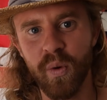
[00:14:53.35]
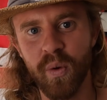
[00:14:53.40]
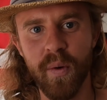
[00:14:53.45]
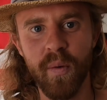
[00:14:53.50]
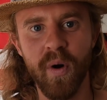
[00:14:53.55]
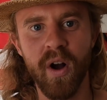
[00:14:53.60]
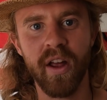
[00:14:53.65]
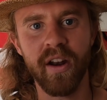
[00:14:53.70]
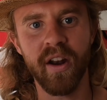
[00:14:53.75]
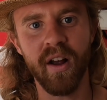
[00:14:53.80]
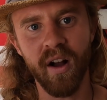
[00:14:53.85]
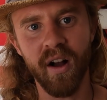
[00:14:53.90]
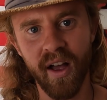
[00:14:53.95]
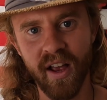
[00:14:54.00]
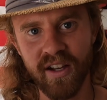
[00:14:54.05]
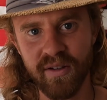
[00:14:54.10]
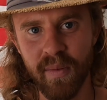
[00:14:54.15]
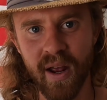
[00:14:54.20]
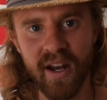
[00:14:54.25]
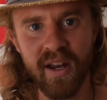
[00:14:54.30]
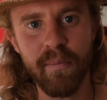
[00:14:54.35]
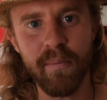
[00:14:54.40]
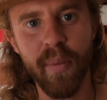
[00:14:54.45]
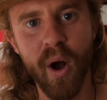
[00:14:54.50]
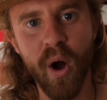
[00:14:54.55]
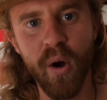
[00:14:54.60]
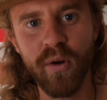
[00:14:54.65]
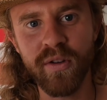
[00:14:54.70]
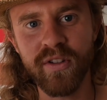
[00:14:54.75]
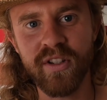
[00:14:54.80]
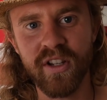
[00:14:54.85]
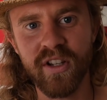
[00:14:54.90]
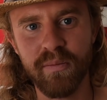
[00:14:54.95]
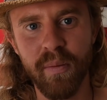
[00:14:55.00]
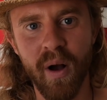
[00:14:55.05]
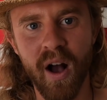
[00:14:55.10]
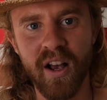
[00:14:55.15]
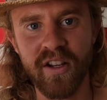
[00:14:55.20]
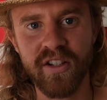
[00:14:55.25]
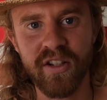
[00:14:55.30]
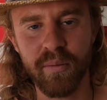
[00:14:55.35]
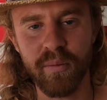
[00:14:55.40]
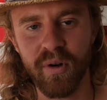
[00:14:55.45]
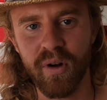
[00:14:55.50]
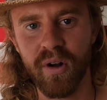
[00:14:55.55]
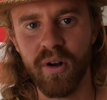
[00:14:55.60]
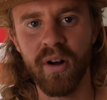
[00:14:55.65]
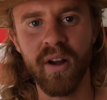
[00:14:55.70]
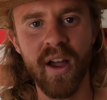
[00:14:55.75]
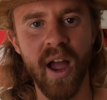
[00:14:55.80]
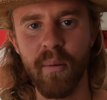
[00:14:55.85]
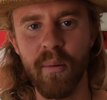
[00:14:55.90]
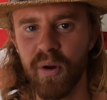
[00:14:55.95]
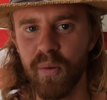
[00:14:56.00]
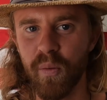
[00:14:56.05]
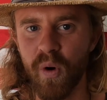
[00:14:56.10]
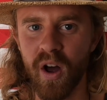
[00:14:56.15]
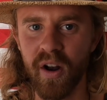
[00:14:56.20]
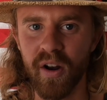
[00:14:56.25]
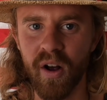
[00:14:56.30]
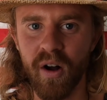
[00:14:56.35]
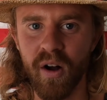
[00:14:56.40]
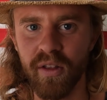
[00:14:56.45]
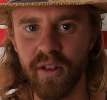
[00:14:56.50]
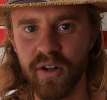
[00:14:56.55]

we want as many bones as possible, and we want all